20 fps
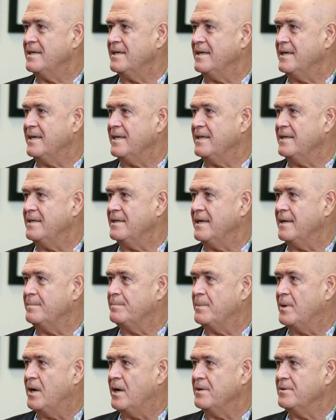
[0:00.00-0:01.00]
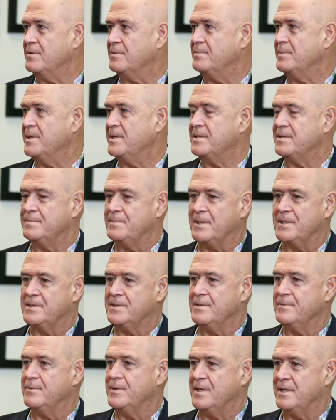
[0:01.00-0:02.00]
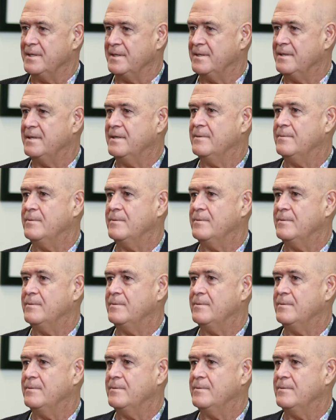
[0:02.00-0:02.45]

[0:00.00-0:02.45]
And that bothered me, especially when,